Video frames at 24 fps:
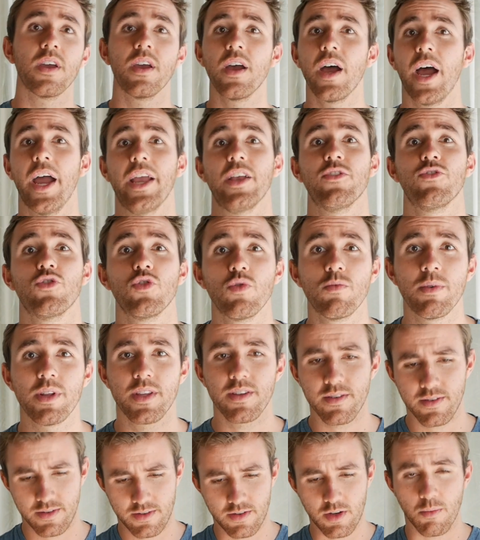I assume it's
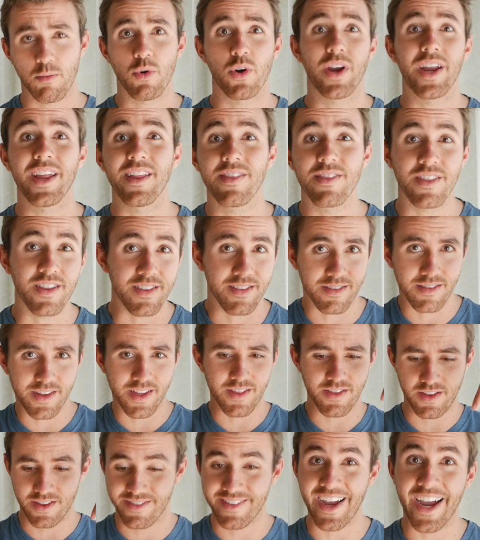somewhere in the
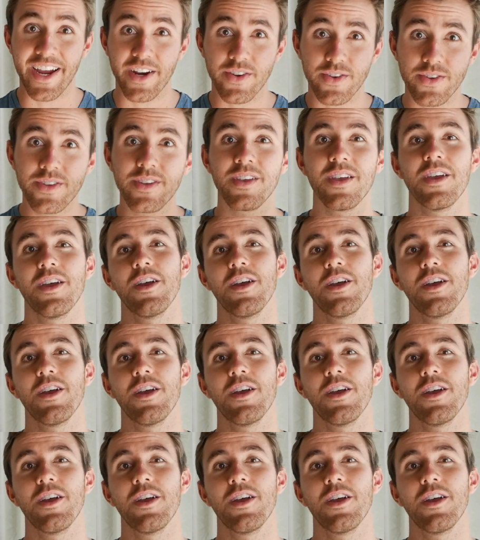title.